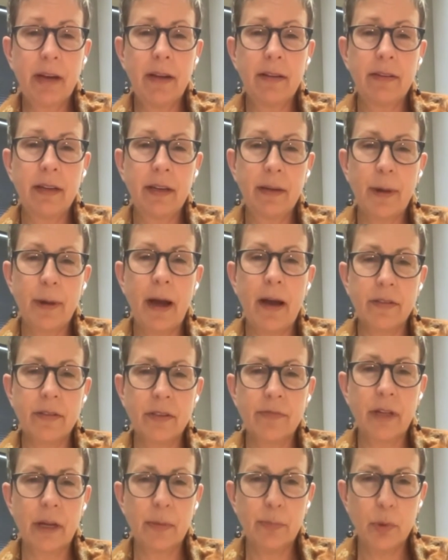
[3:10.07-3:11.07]
and the impact
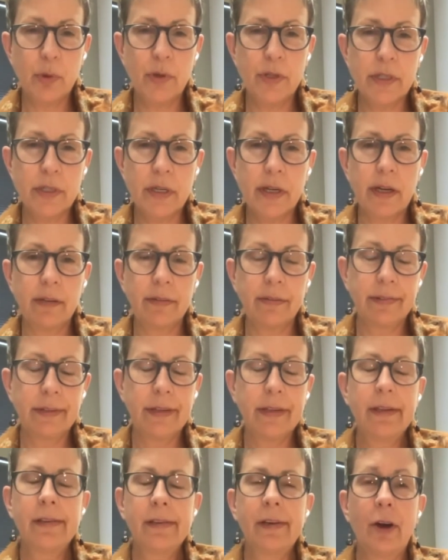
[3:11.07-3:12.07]
of lead poisoning
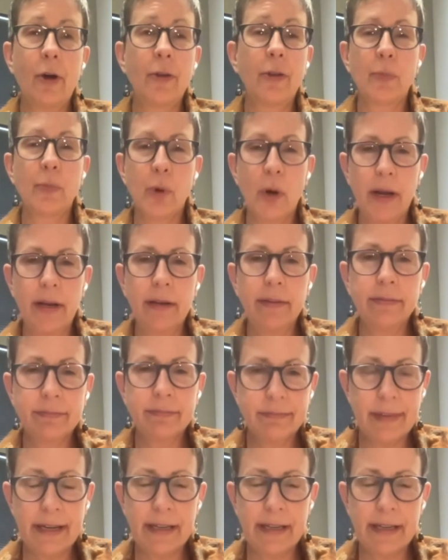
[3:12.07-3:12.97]
on the brain.